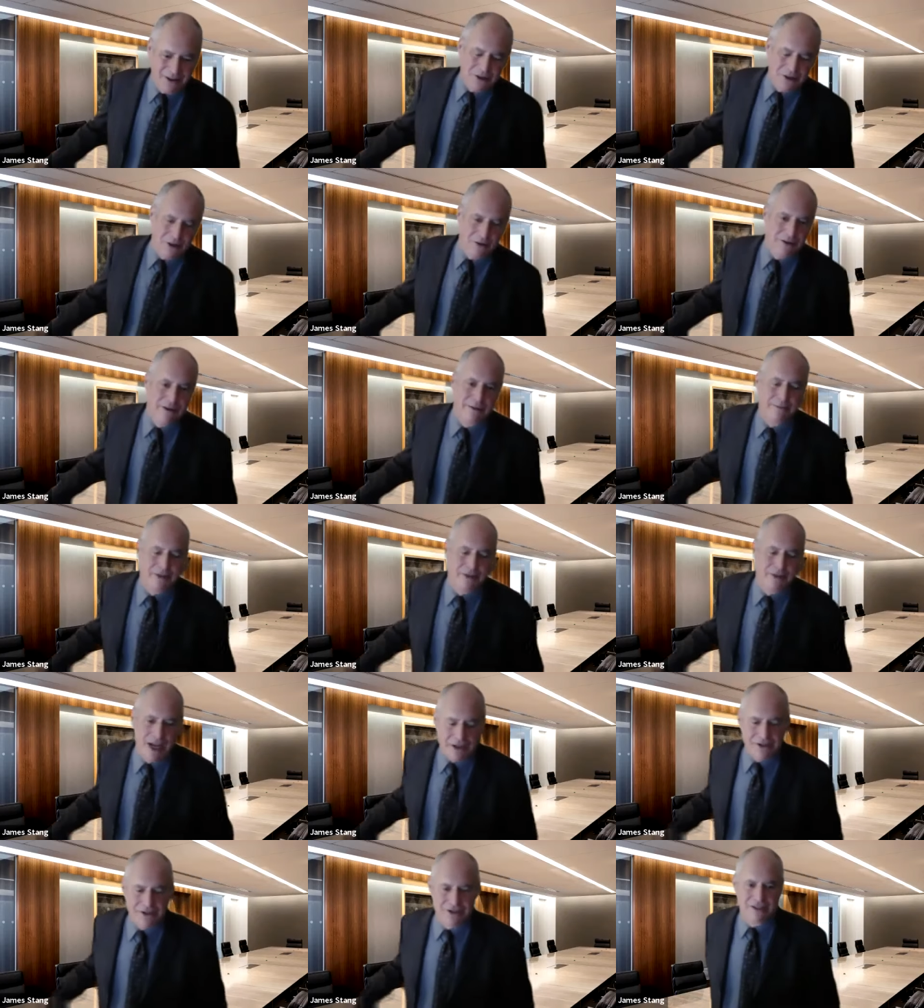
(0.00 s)
those are
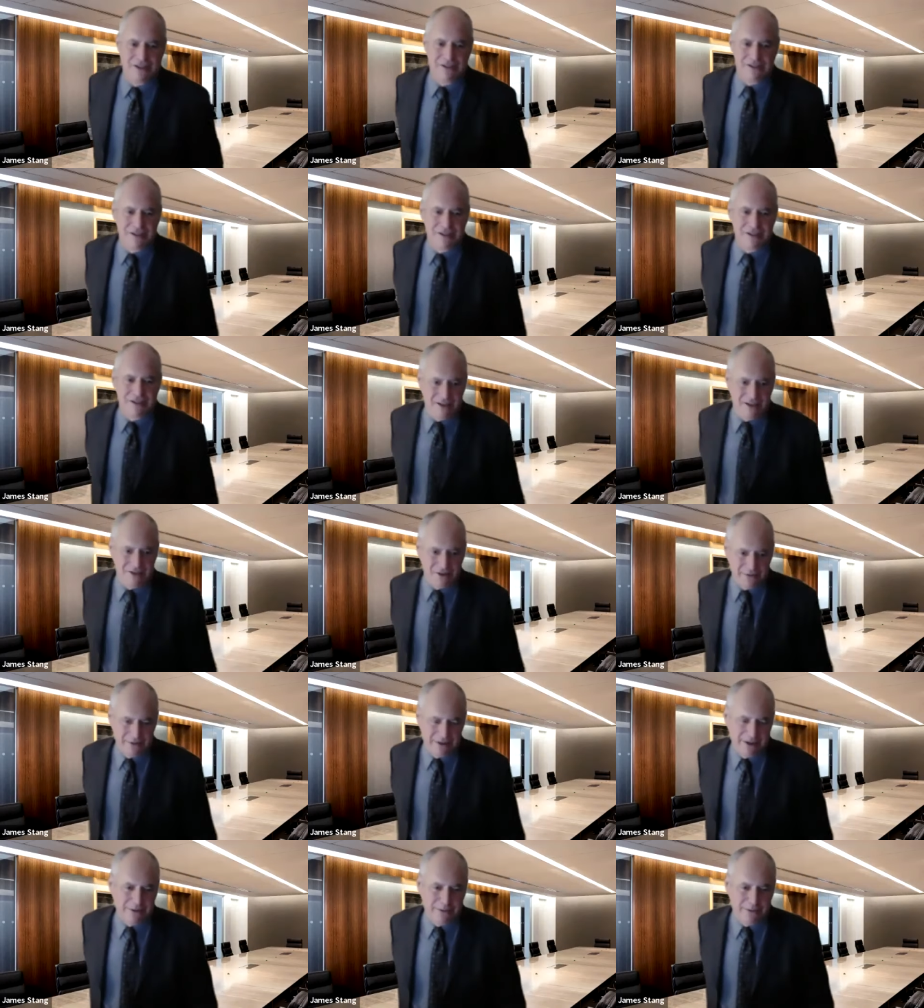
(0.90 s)
objections
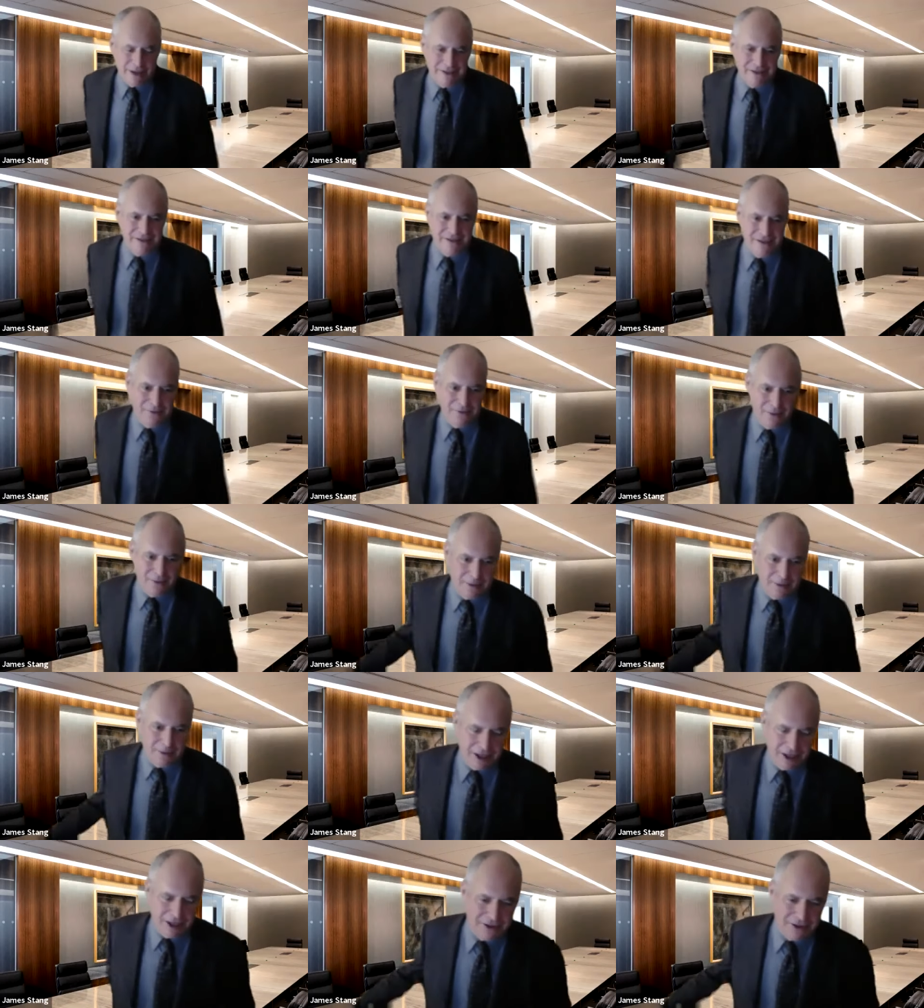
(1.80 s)
to requests for
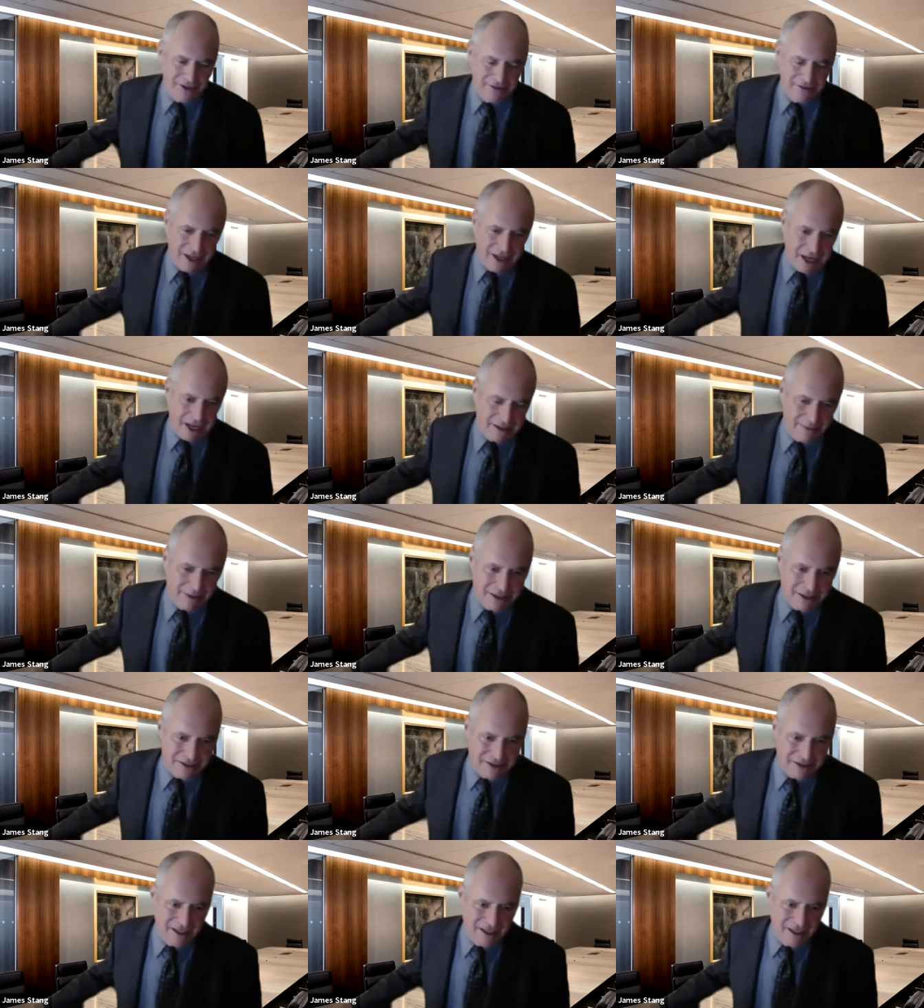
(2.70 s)
production of
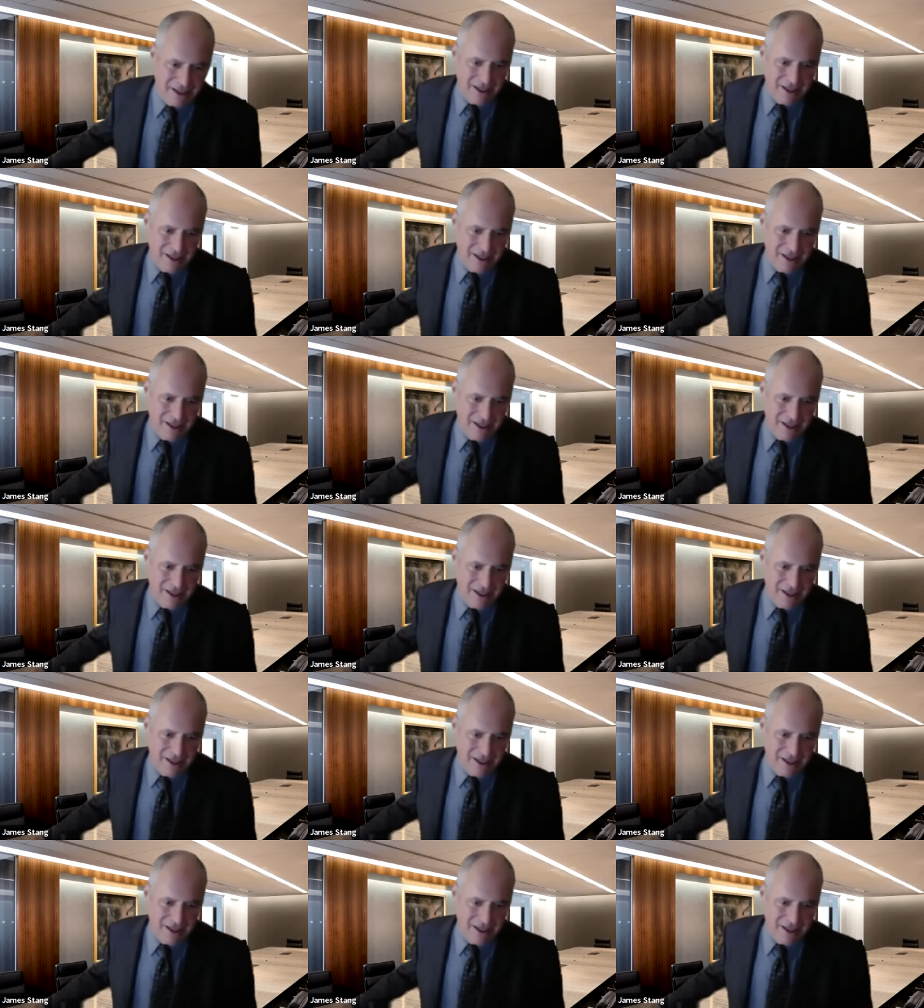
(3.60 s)
documents.